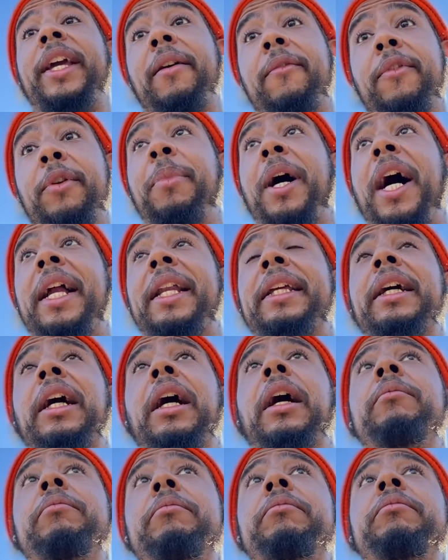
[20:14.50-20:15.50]
wake
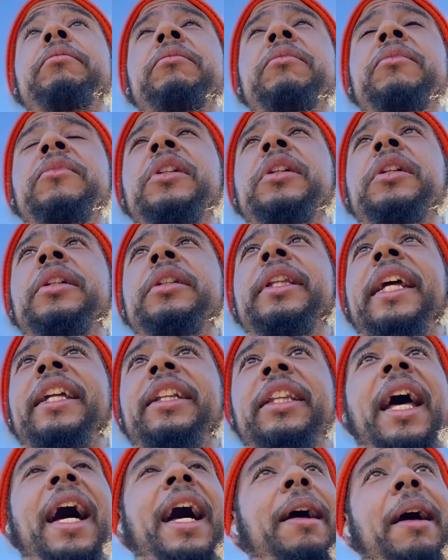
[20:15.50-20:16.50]
everybody up.
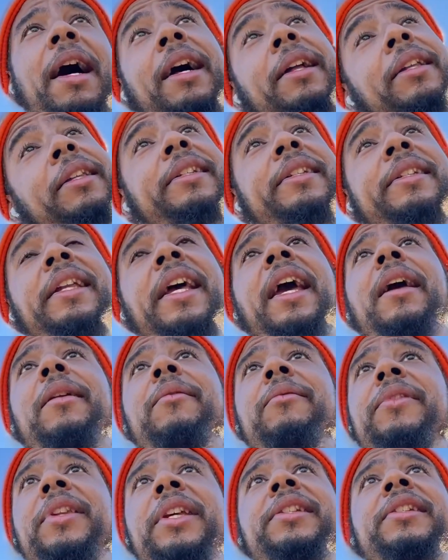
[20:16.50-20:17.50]
I
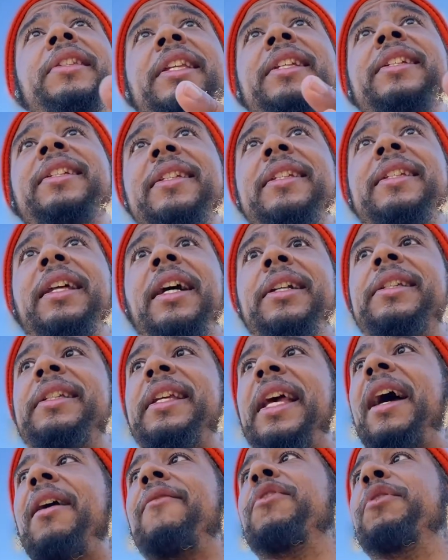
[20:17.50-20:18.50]
understand this is done
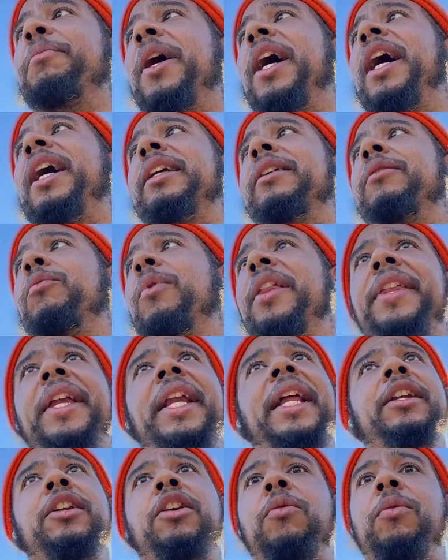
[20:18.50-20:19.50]
to everybody,
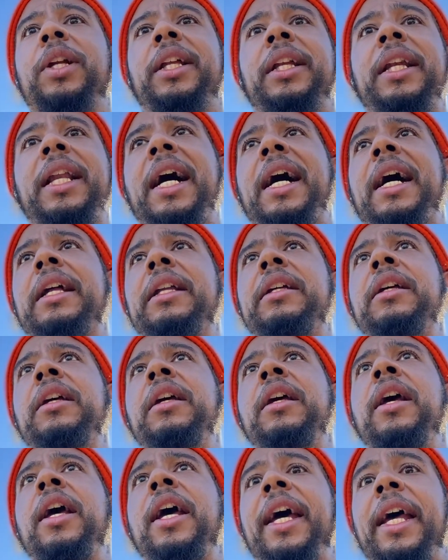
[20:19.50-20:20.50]
whether they know it or not.
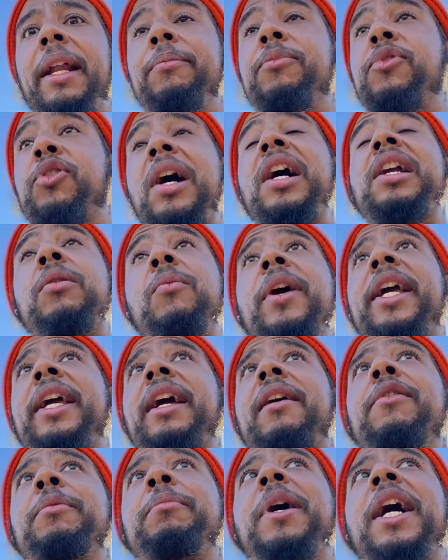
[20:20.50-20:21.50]
And I'm trying to
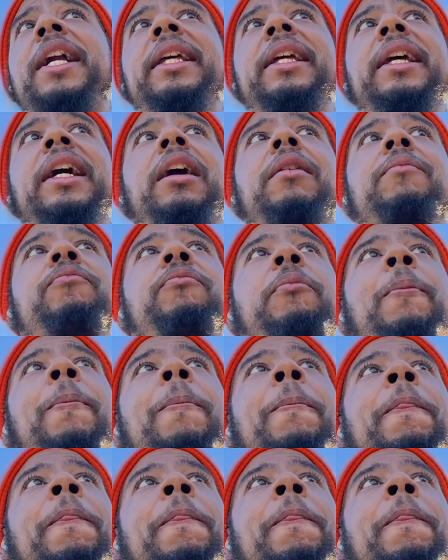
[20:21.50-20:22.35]
wake everybody up.